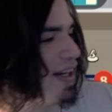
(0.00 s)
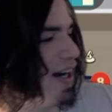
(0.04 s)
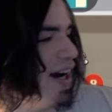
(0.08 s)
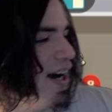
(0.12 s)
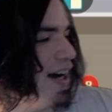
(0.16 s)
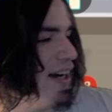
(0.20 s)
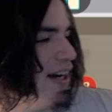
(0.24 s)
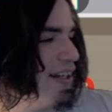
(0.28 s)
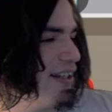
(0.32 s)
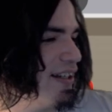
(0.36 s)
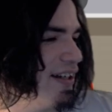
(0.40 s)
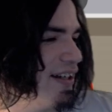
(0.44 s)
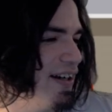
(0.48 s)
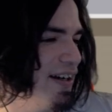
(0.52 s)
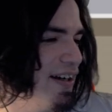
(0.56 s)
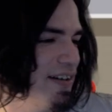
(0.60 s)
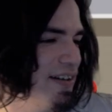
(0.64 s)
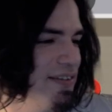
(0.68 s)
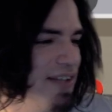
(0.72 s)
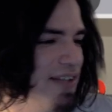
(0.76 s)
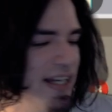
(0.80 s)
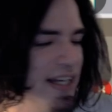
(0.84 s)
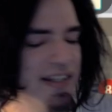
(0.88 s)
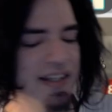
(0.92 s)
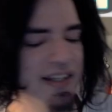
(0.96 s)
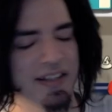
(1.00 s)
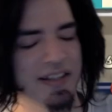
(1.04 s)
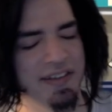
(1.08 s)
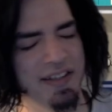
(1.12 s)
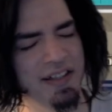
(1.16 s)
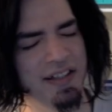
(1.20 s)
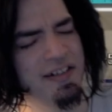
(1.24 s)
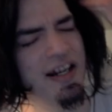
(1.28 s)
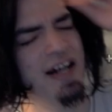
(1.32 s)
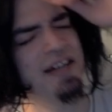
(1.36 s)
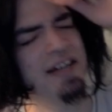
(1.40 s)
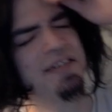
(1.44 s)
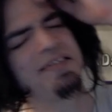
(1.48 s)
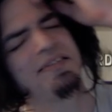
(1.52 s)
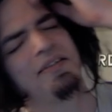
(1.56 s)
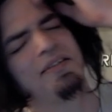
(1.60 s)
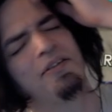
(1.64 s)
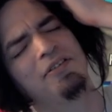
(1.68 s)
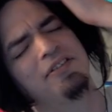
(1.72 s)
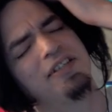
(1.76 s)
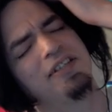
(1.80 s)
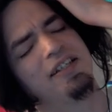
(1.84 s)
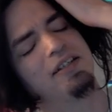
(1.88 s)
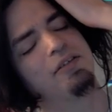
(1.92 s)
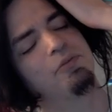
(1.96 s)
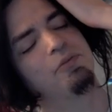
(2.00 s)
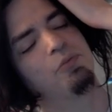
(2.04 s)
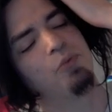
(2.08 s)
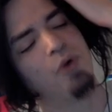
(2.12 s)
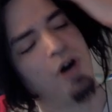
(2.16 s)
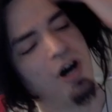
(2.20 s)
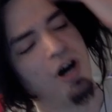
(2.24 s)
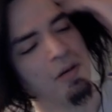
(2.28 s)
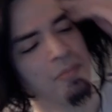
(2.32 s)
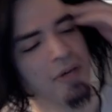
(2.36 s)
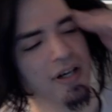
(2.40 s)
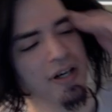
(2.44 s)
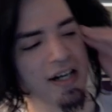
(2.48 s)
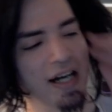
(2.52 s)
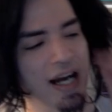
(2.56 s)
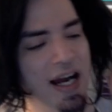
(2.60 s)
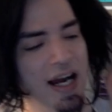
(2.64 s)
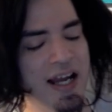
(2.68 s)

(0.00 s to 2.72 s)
I, like, they're not sold at Walmart.